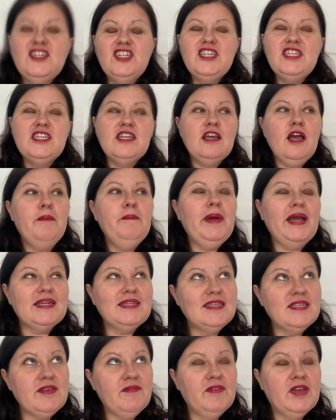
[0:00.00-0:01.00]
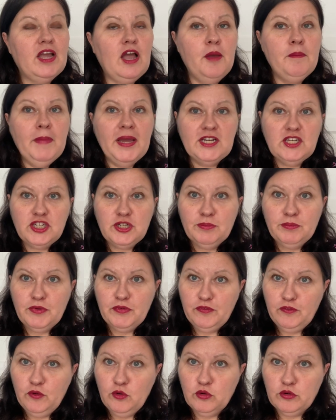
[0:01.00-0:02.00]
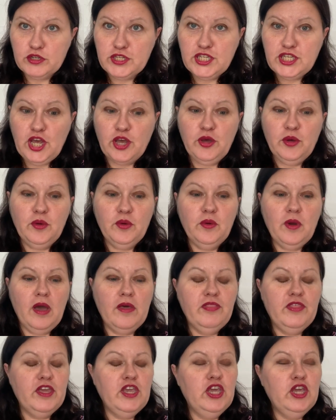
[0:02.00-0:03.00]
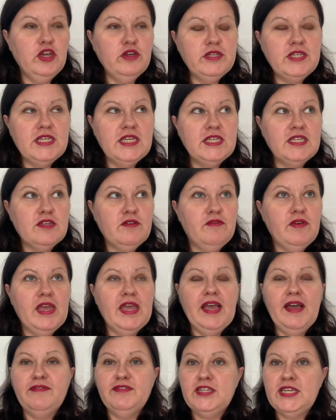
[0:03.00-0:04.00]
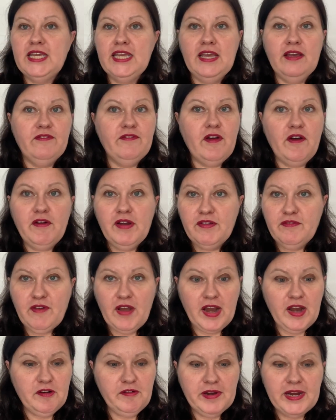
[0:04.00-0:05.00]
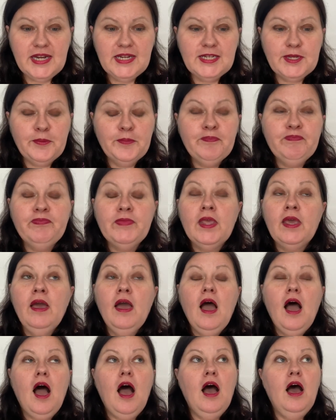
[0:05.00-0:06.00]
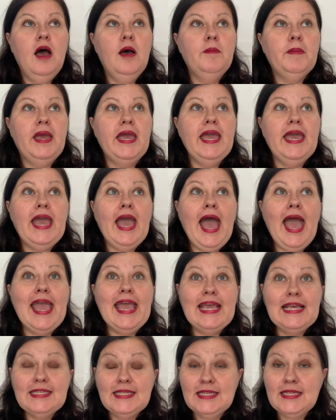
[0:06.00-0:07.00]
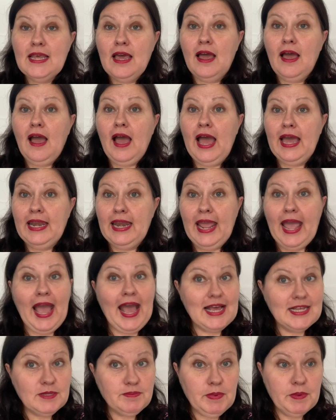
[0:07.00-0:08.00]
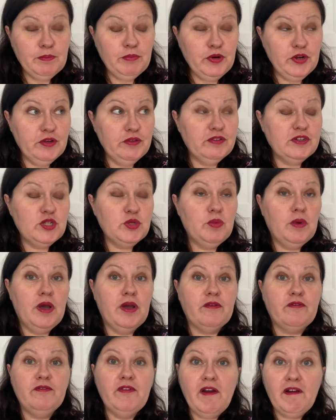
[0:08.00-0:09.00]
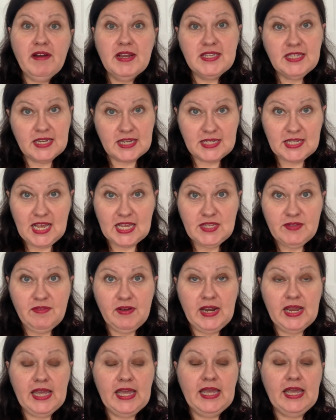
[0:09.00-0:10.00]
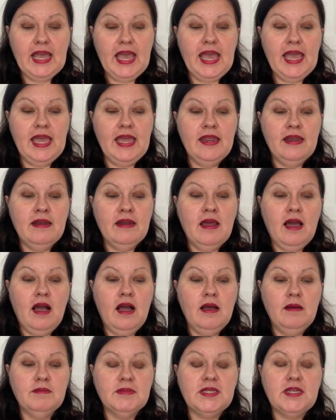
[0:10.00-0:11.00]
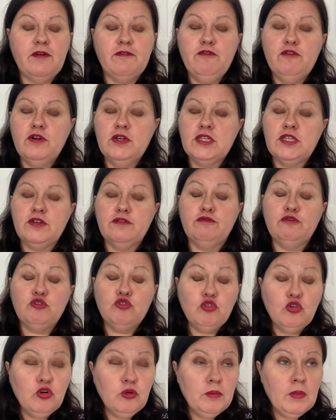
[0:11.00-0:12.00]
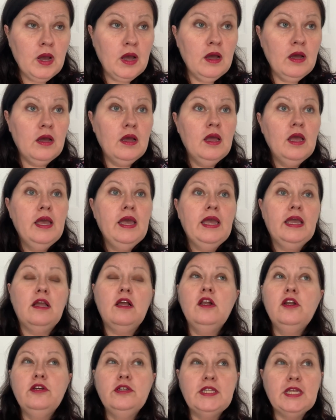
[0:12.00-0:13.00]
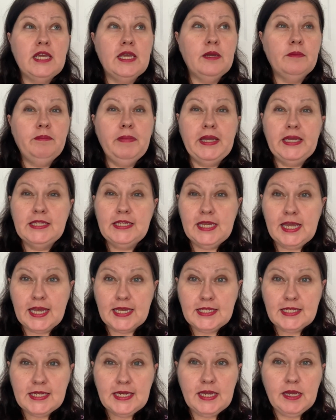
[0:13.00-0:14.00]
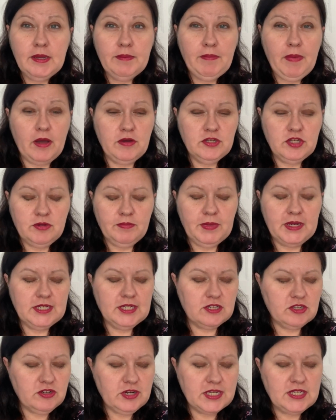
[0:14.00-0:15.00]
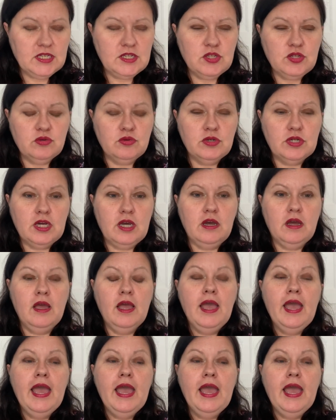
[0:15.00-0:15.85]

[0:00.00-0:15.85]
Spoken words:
just to come back to something I mentioned before, so the uses of EFT are very varied. It is, and it has been proven to work very successfully in sufferers of trauma, including PTSD, post-traumatic stress disorder.